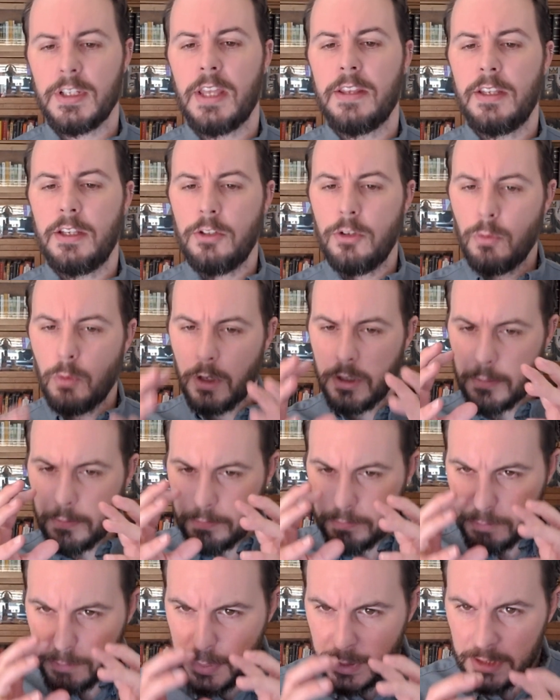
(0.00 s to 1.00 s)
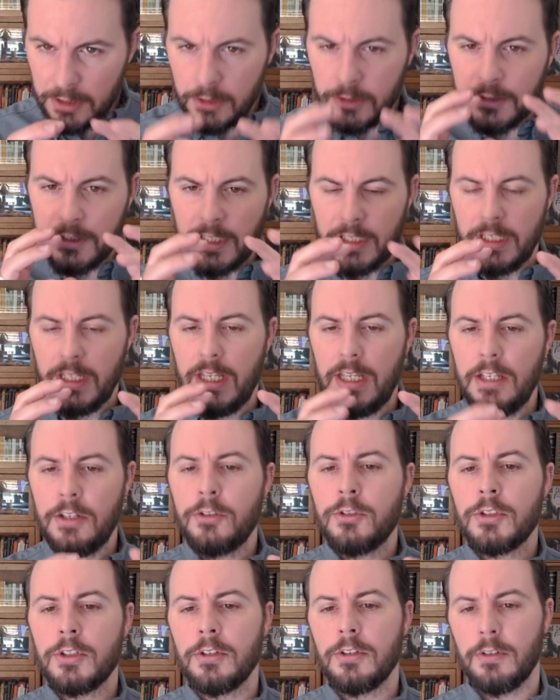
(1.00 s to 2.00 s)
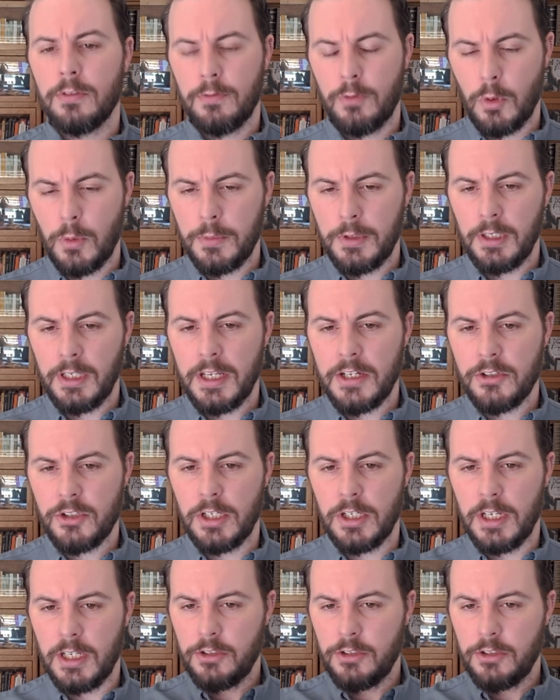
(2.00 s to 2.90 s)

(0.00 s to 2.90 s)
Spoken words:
and then you want to build it into the formulation.